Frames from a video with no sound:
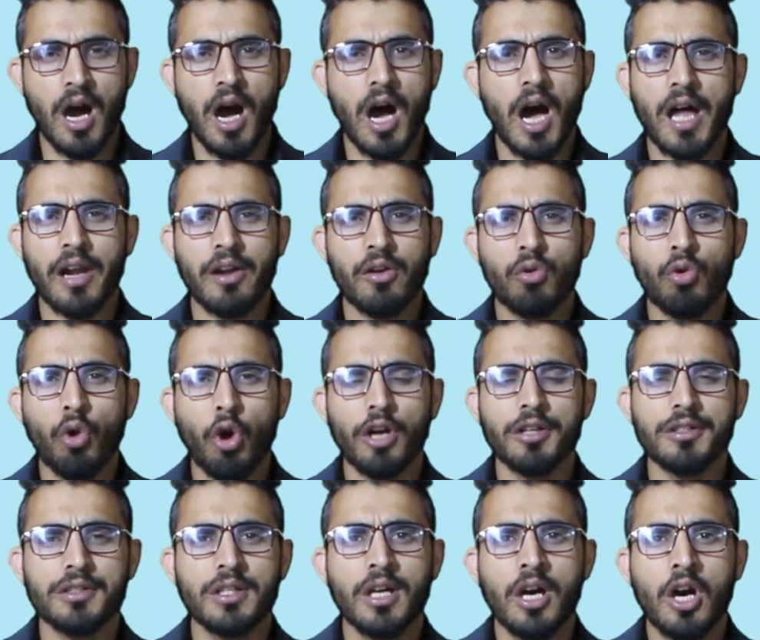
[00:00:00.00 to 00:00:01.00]
are
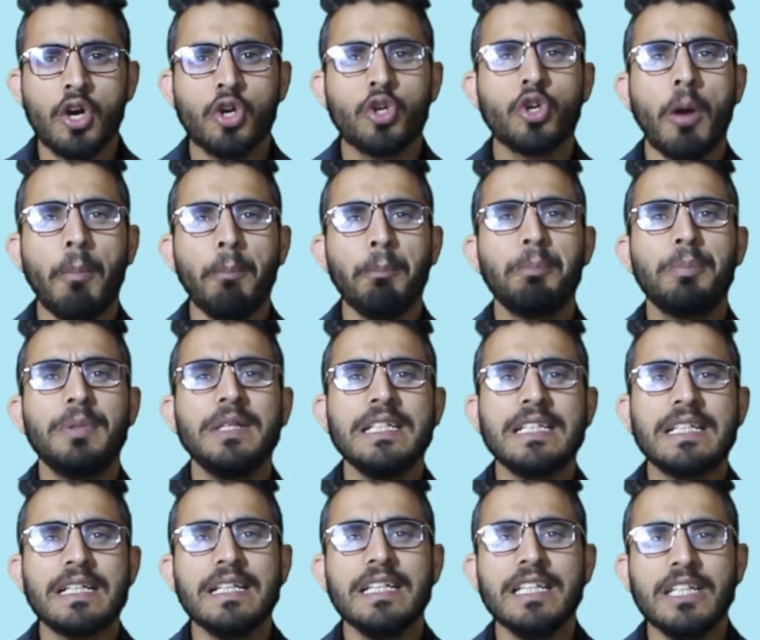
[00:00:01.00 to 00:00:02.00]
not
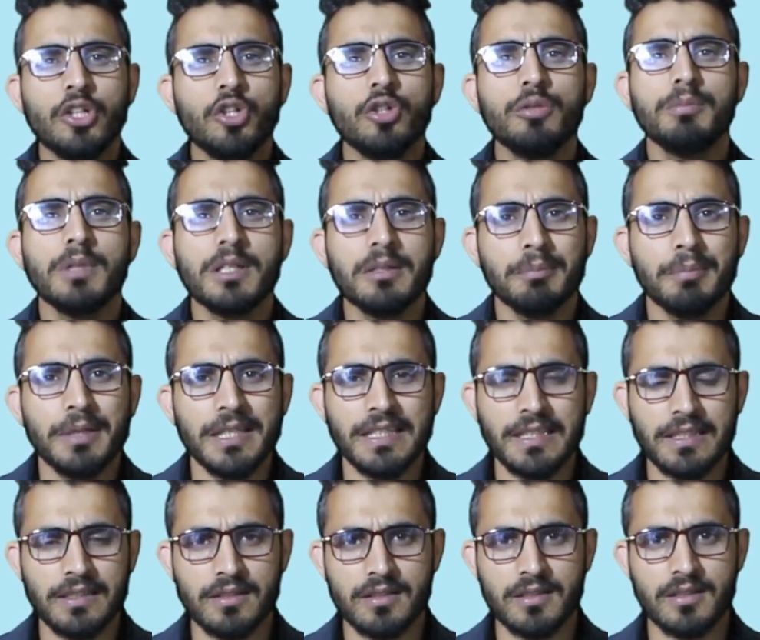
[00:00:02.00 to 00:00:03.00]
completely human
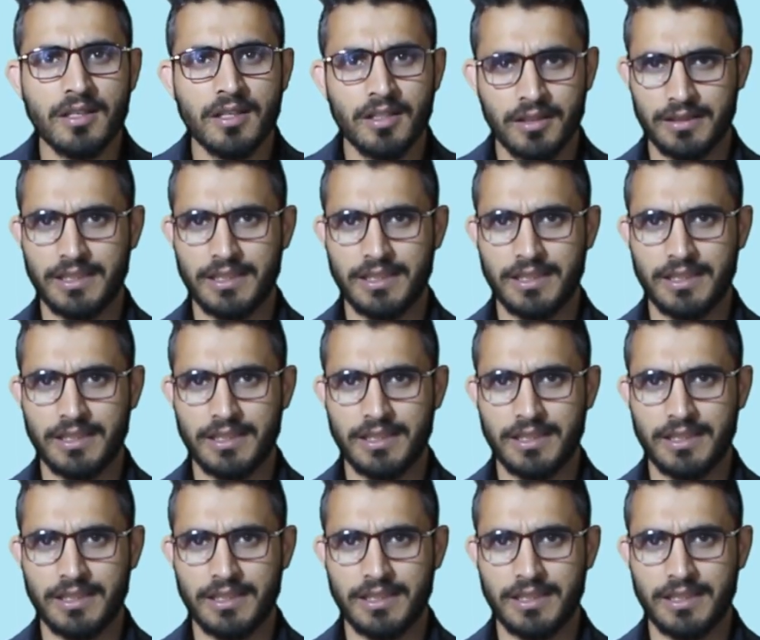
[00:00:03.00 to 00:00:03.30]
beings.